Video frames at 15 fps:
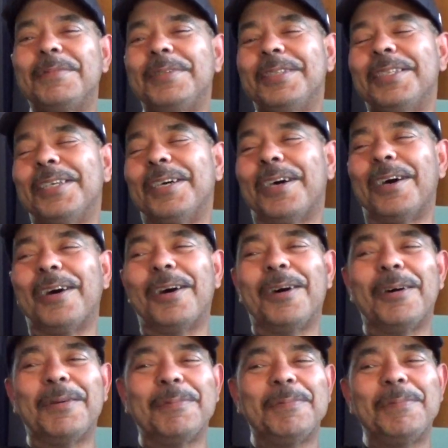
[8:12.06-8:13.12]

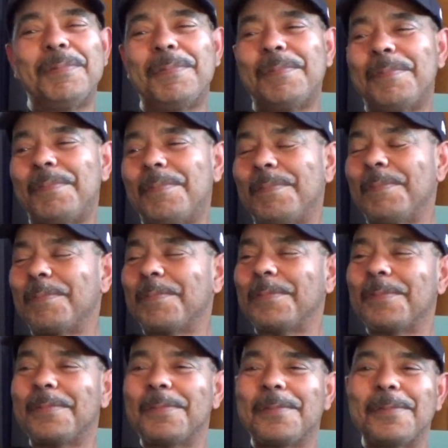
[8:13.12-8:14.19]

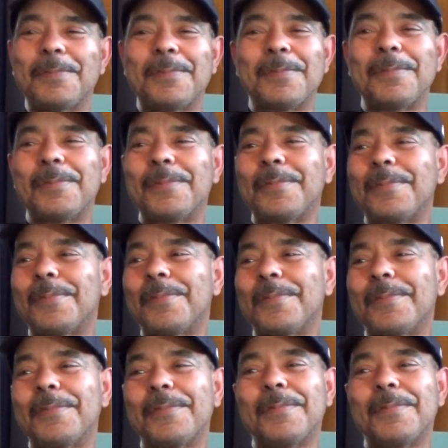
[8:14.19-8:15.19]
Nothing is said.